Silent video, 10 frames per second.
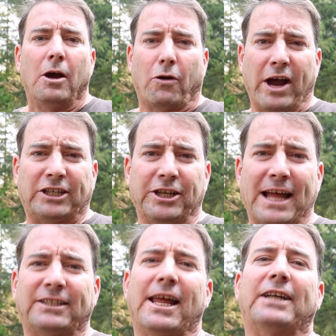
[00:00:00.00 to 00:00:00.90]
Correction,
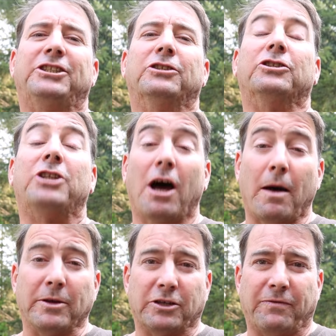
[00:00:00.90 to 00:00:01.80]
that's last year's
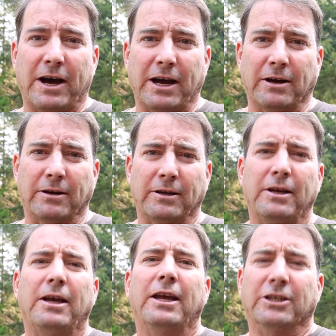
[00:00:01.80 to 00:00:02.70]
Thomas Fire
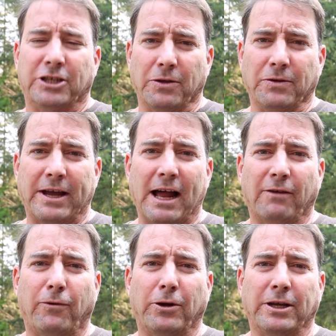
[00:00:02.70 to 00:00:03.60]
in Southern
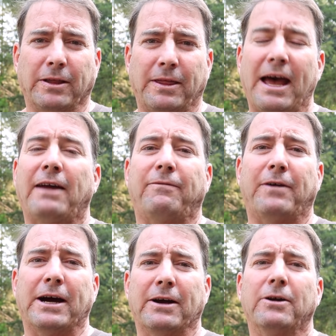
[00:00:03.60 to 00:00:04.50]
California. That
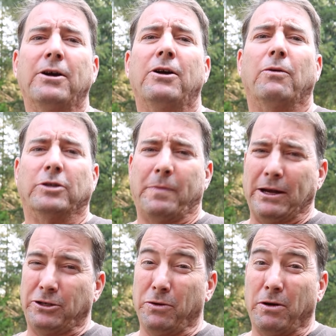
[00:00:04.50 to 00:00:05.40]
fire was
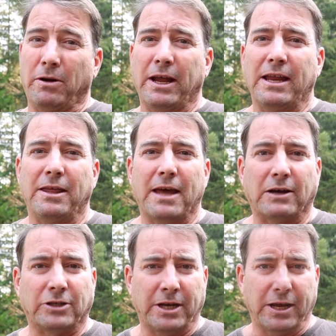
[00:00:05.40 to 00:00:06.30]
about
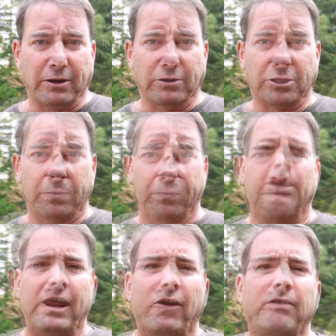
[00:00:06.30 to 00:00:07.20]
280,000 acres. The
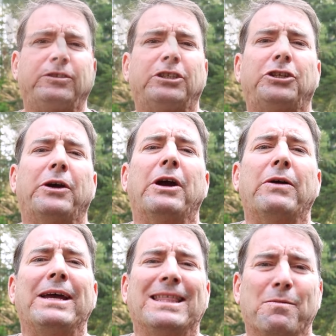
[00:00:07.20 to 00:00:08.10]
narratives that you're
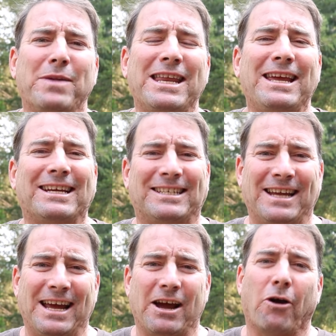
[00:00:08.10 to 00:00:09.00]
hearing in the media
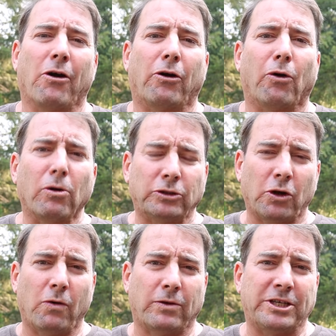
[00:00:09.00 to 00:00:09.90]
today are a gross
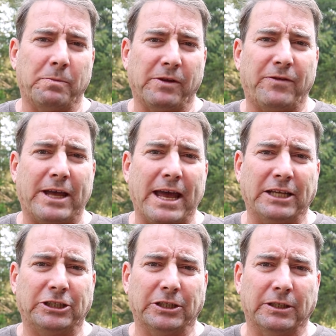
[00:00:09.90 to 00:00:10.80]

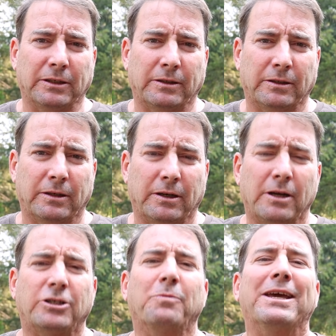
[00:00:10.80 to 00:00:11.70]
oversimplification
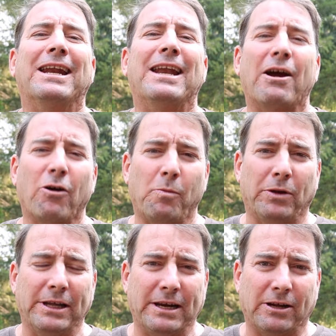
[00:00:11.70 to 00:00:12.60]
to meet a narrow
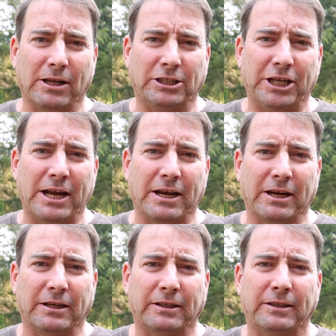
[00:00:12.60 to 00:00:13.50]
political agenda